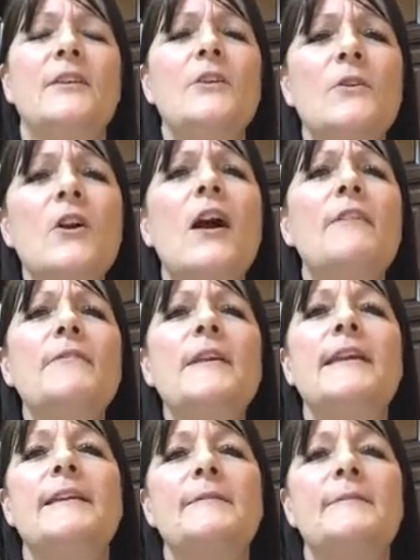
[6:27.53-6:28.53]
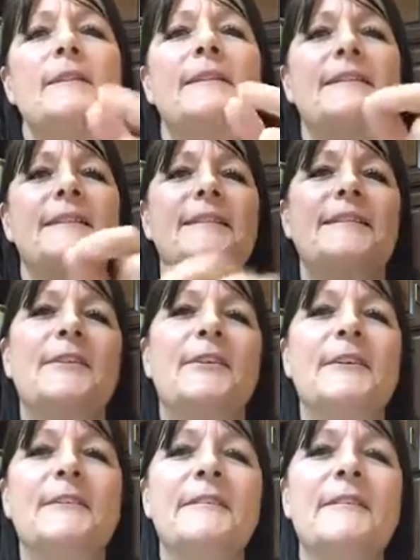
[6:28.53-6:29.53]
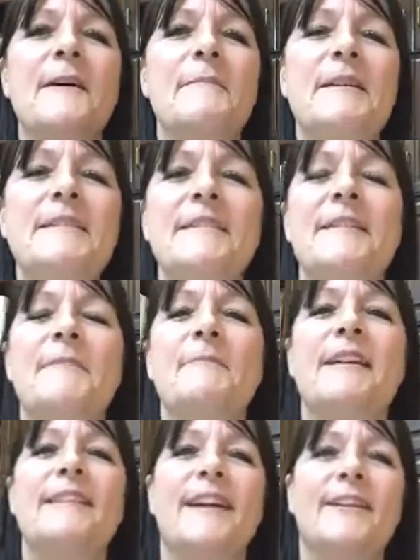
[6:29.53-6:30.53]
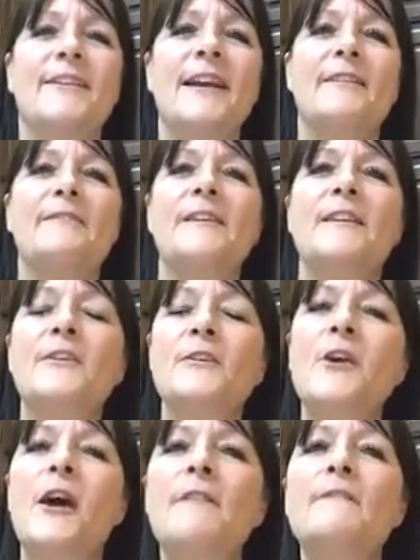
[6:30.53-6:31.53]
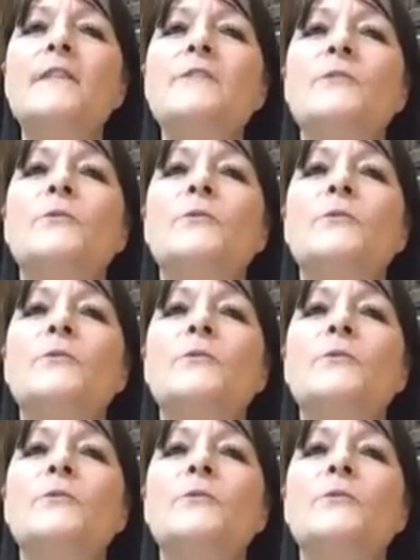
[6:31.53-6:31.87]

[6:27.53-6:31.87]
coffee, Sarah commented on my lighter caffeine. Coffee is a